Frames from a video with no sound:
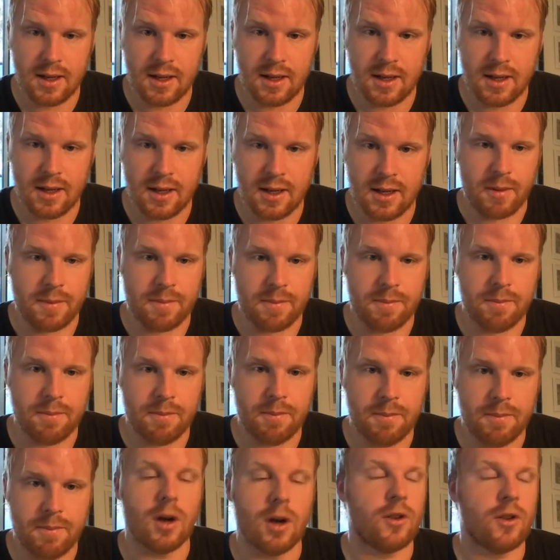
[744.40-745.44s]
probably
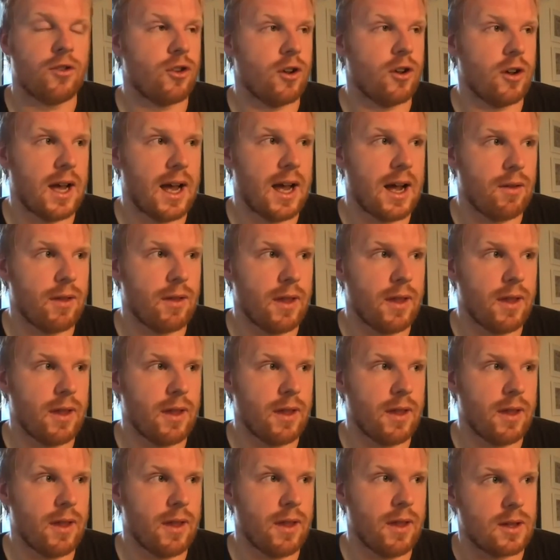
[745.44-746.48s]
put a shirt out there
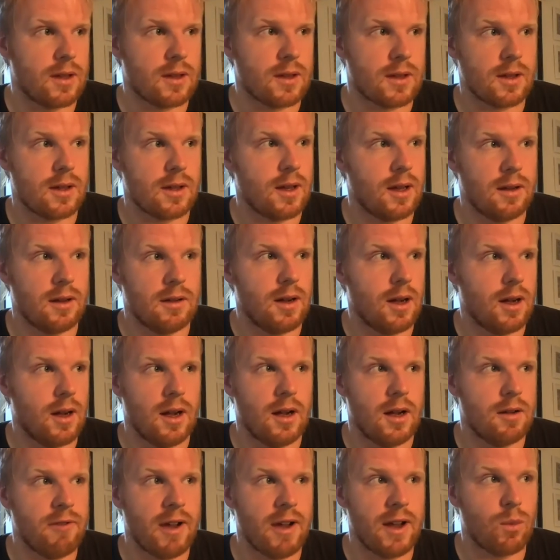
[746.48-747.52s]
which is
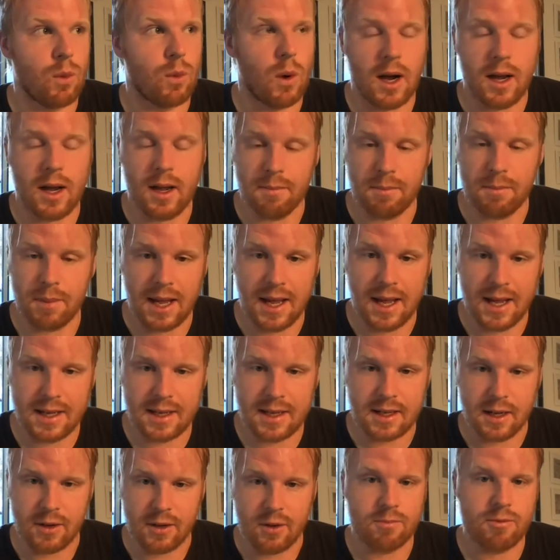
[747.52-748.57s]
red, white, and black,
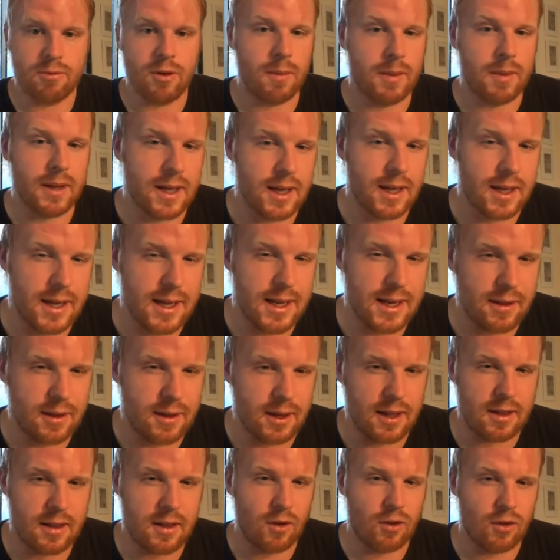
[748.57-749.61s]
and you'll probably instantly
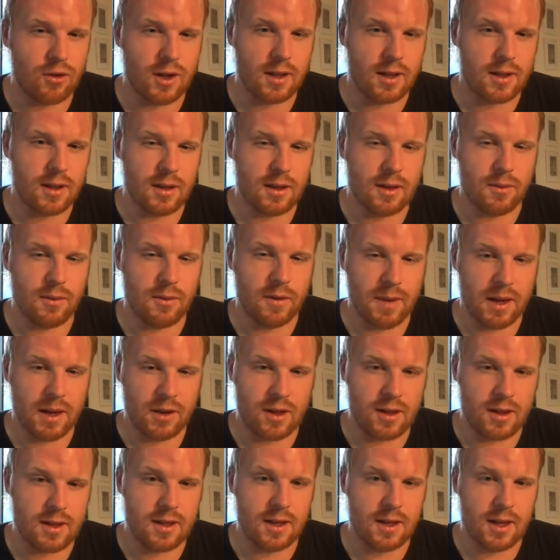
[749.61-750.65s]
associate it with
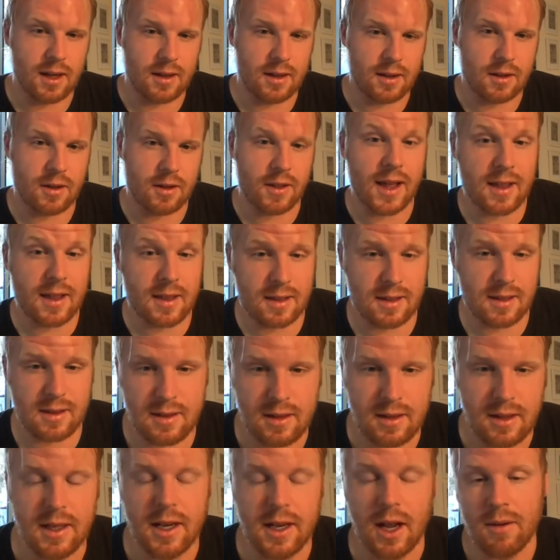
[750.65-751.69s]
Manchester United. So that's,
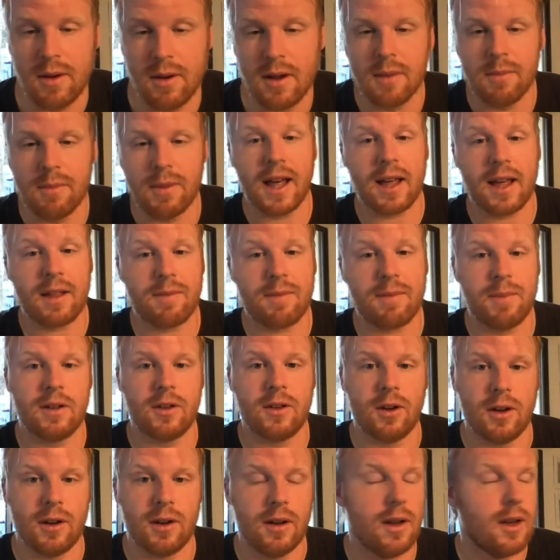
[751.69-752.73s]
you know, but that's been
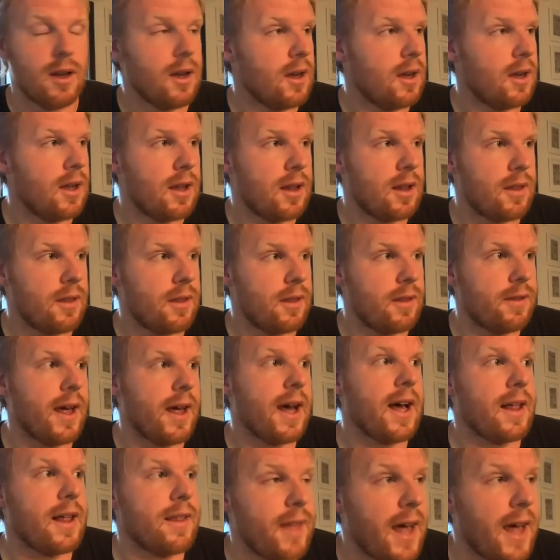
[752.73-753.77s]
done.
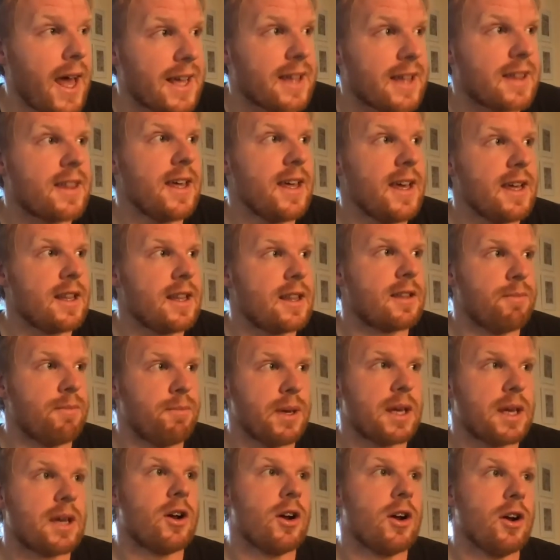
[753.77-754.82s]
That exists
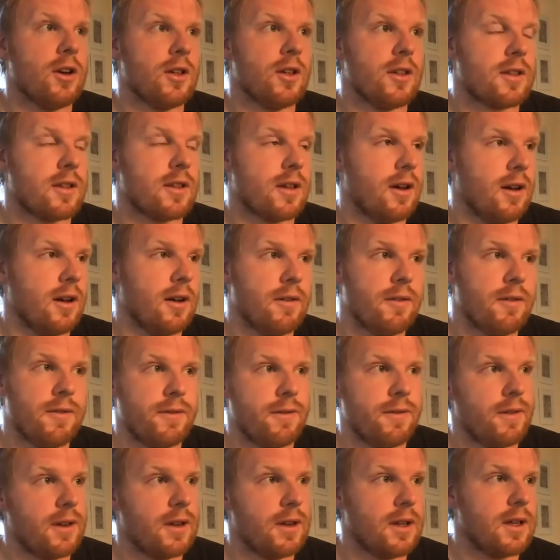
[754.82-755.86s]
because of
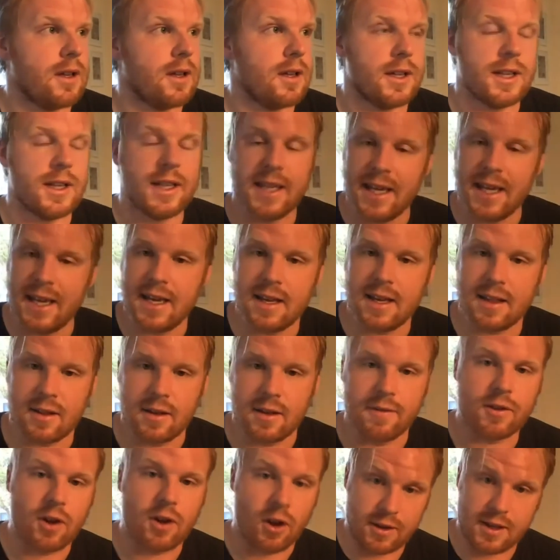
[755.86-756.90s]
years
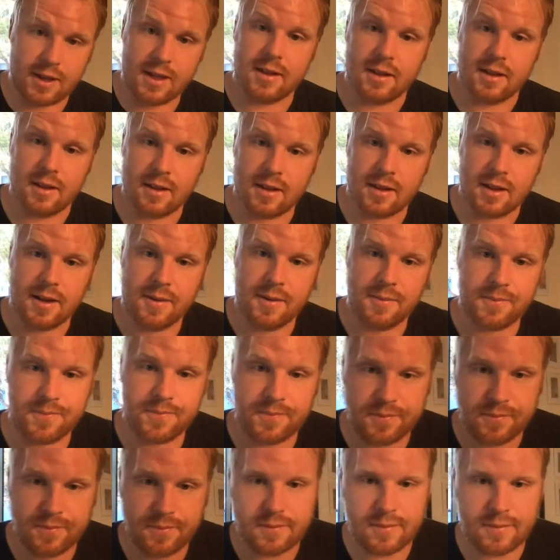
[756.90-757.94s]
of consistency,
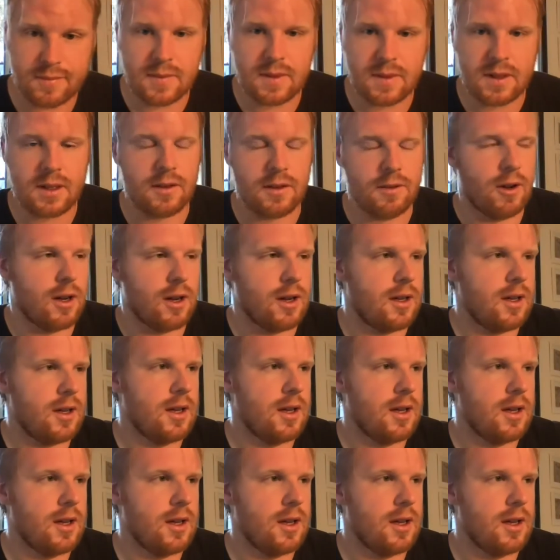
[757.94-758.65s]
right?